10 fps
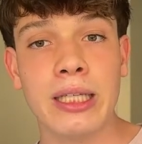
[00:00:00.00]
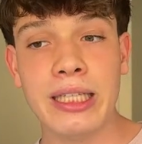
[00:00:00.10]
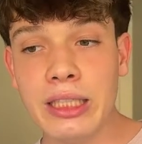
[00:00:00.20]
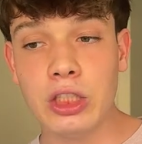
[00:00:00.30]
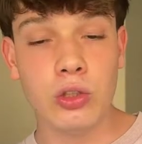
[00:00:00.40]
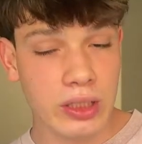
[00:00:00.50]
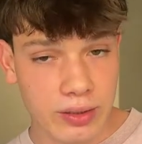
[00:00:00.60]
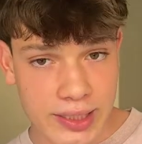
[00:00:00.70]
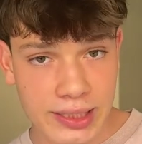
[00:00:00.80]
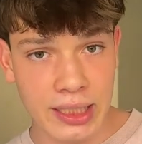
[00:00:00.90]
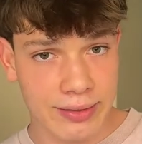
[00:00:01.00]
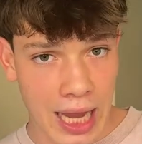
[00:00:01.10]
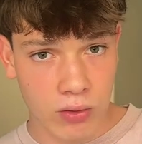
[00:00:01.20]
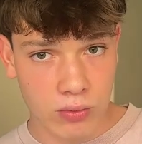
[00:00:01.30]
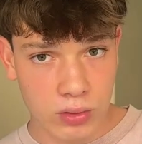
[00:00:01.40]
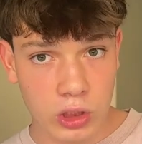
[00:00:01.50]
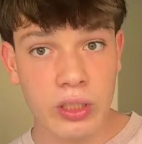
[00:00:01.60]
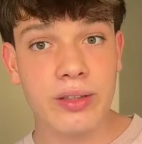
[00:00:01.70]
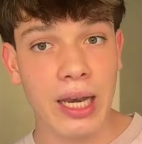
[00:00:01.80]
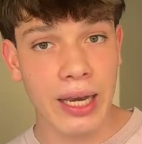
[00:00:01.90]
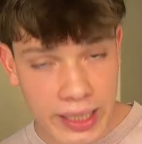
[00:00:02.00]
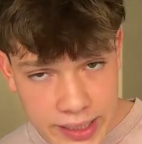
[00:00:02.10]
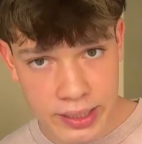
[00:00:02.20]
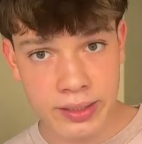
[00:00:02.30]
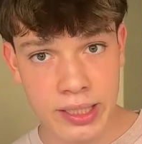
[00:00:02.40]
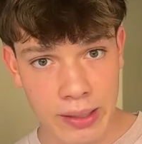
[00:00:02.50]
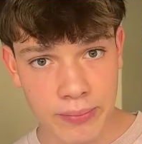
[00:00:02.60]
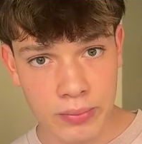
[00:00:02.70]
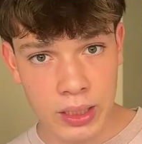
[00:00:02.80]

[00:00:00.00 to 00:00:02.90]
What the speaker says: You need to sit down, you need to listen to him,